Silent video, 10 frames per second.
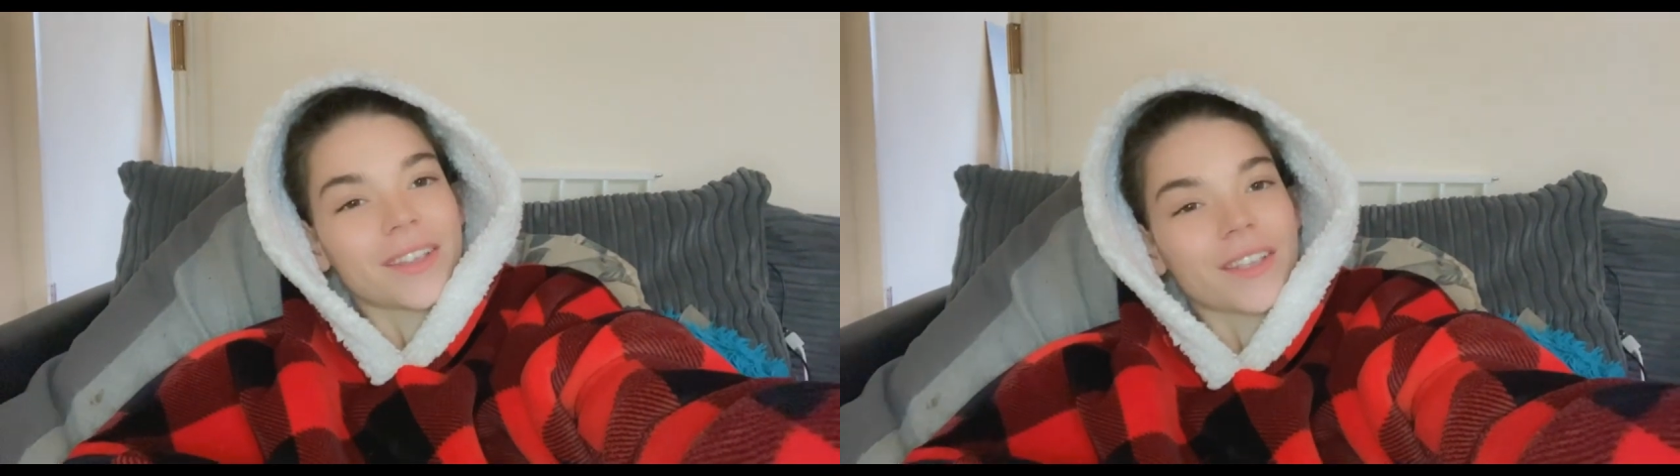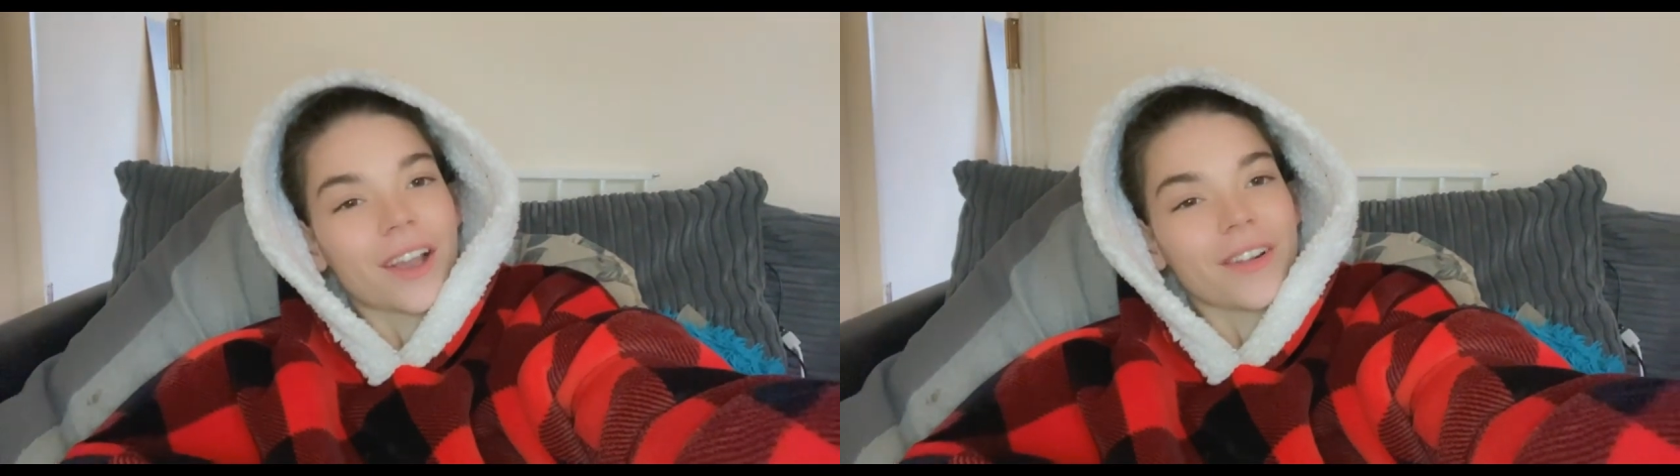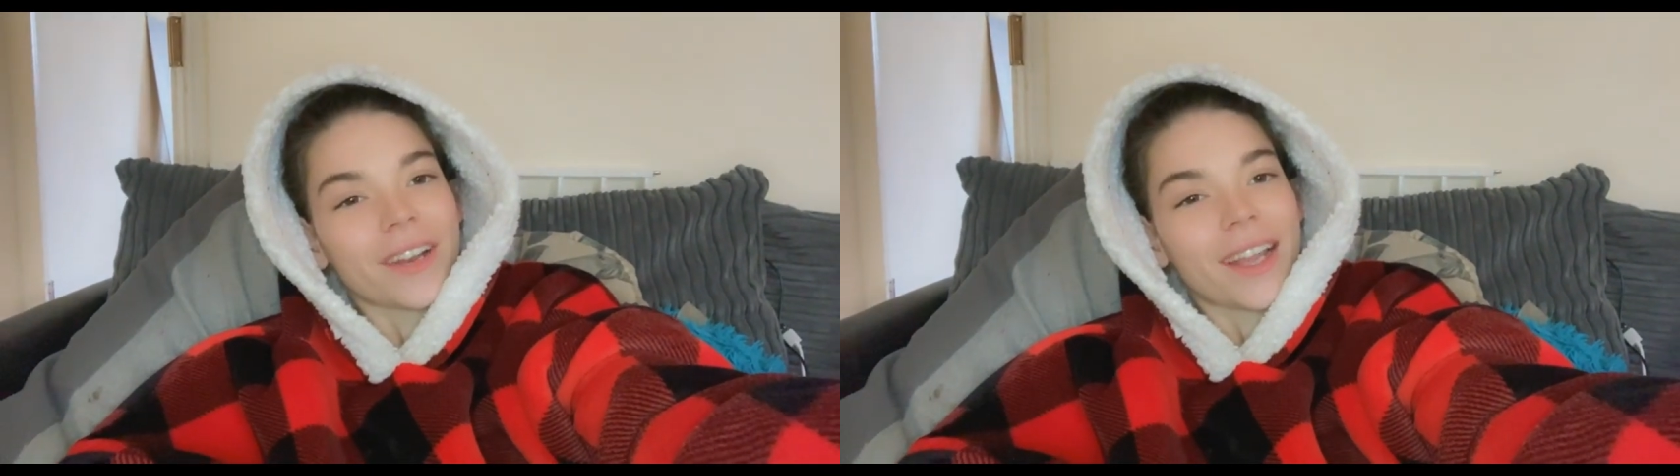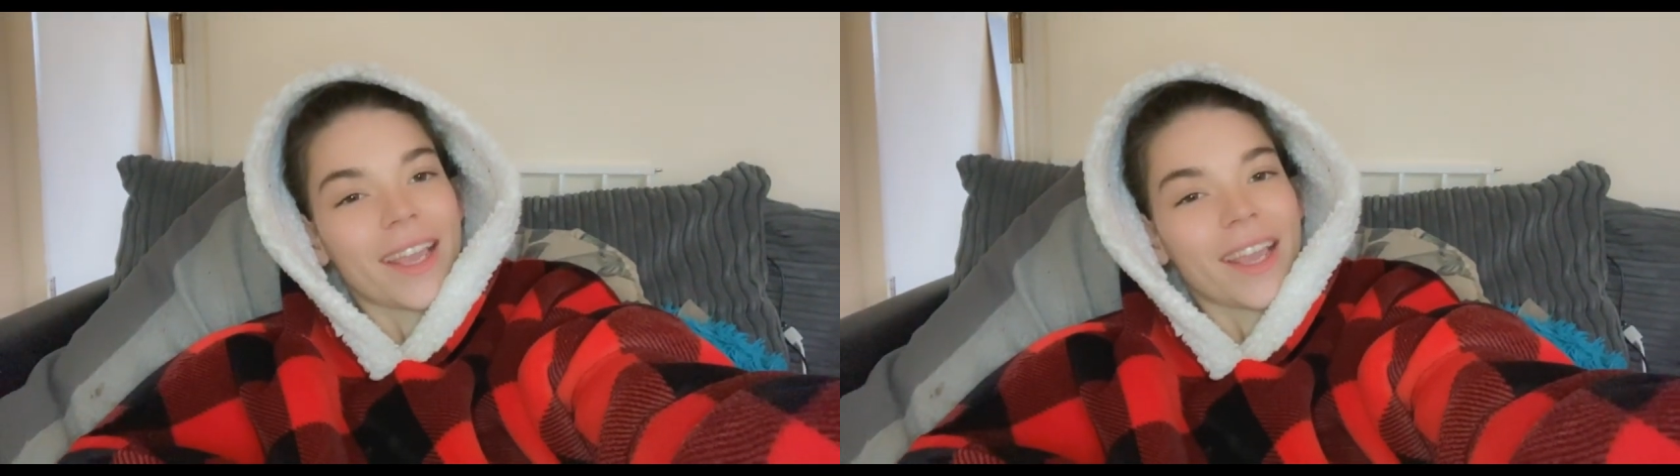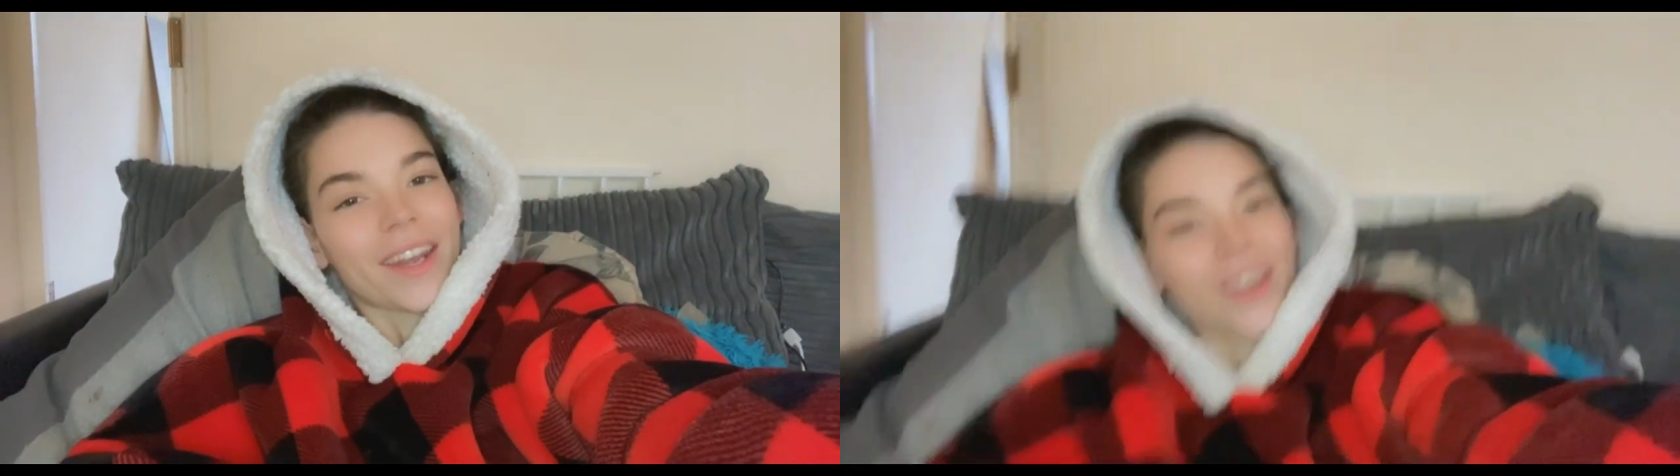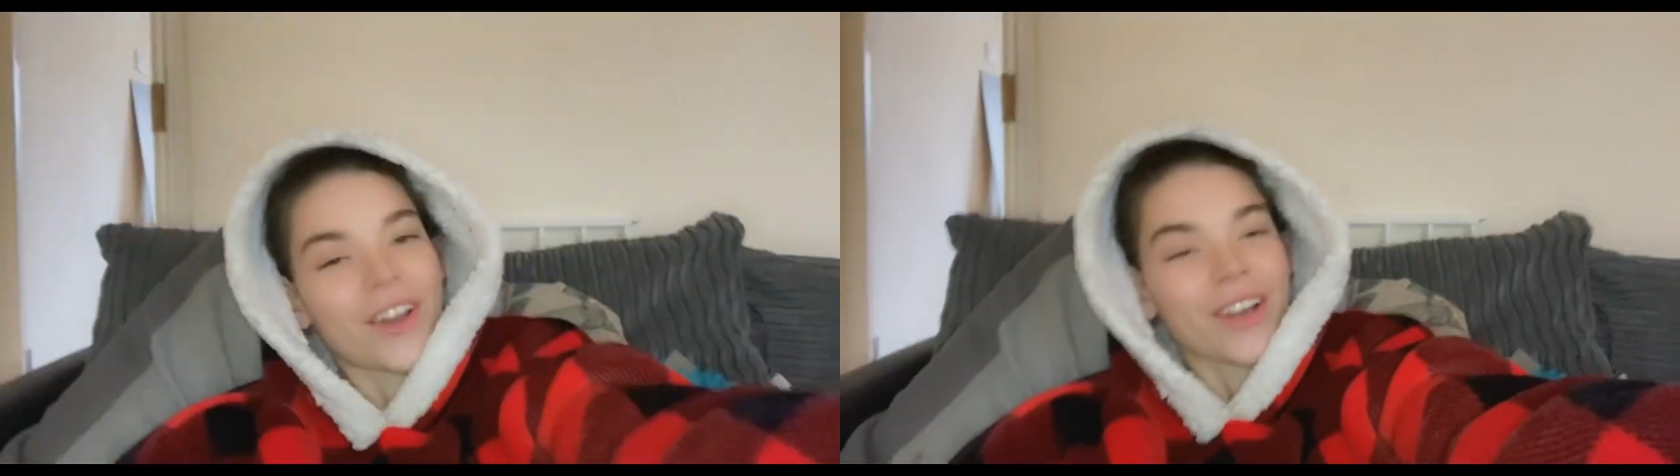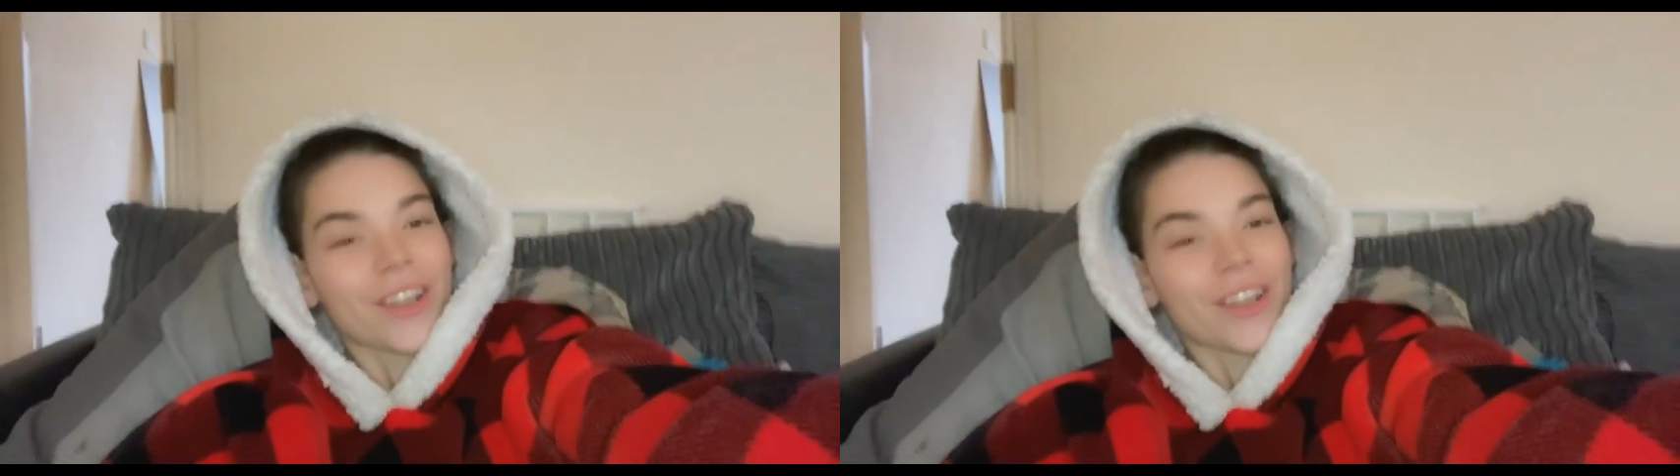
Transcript: is currently 9